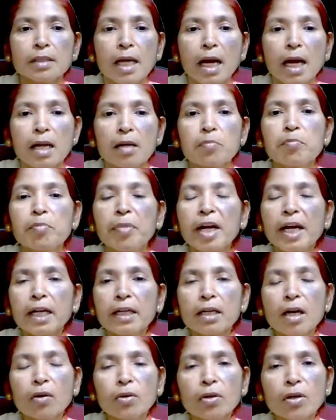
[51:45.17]
and
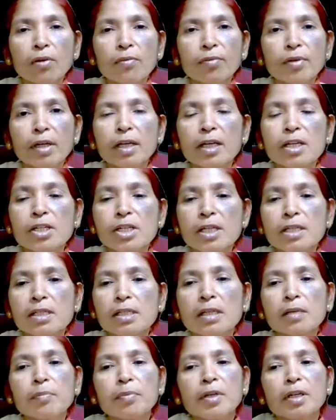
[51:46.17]
breakdown of
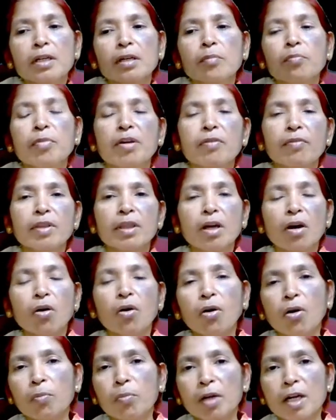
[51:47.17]
relationship between the
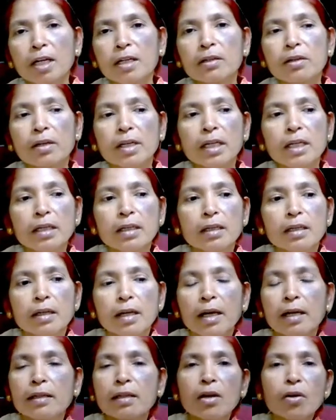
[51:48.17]
home country
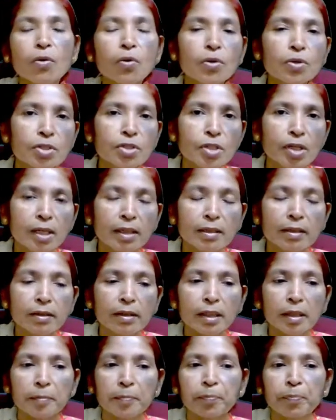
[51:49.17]
and the host
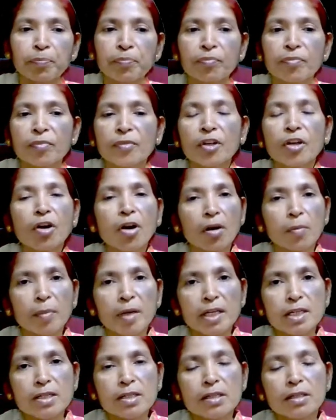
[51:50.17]
country
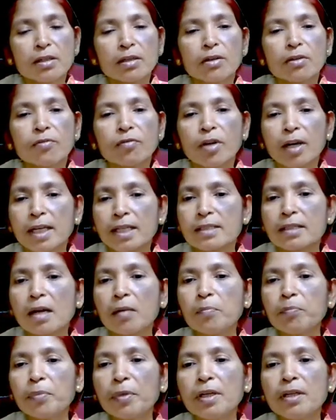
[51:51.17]
government. For
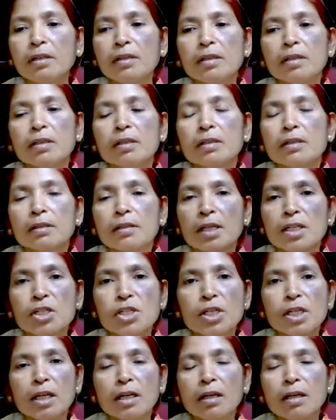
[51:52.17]
example,
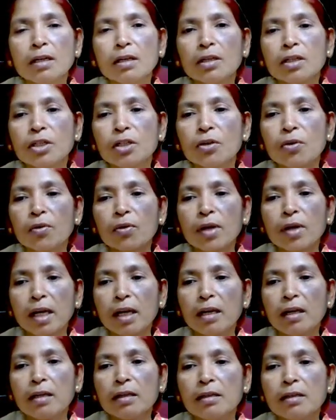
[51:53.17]

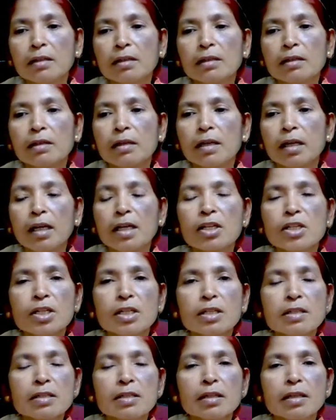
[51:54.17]
Russia-Ukraine
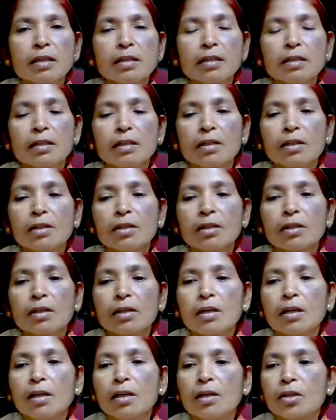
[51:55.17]
relations in
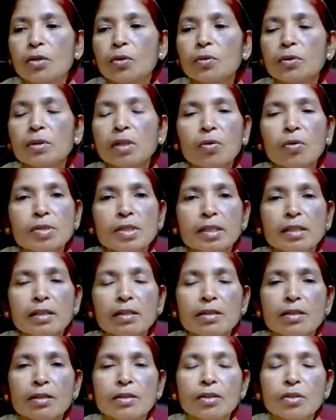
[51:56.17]

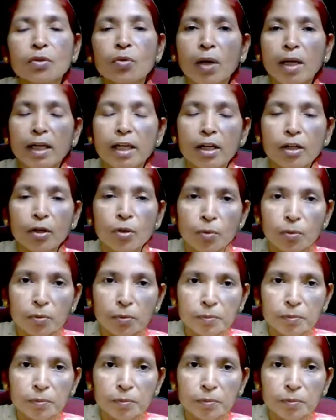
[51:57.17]
2022.